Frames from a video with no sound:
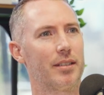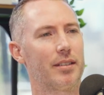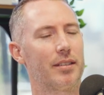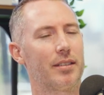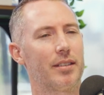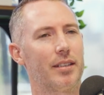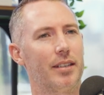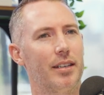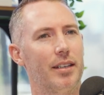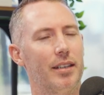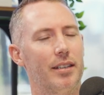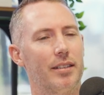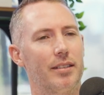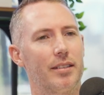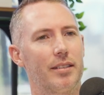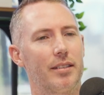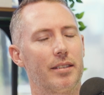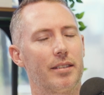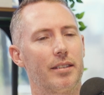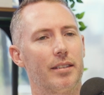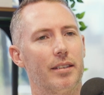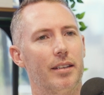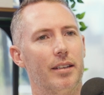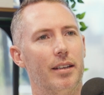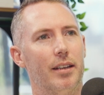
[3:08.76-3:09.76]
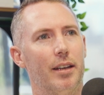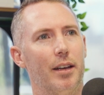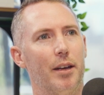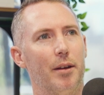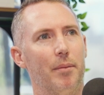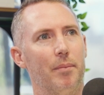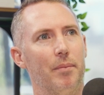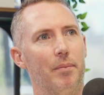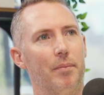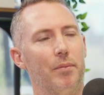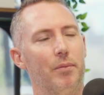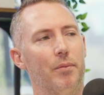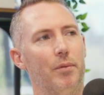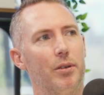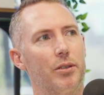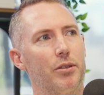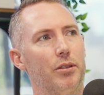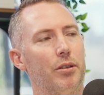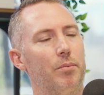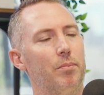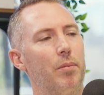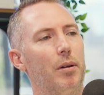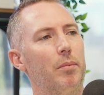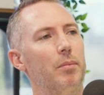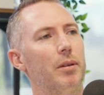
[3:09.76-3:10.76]
Interesting business. It's
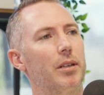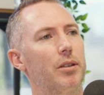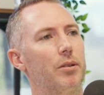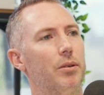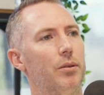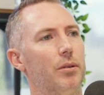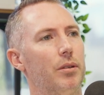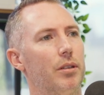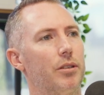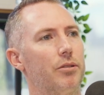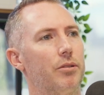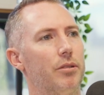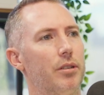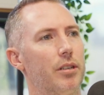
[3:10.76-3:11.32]
what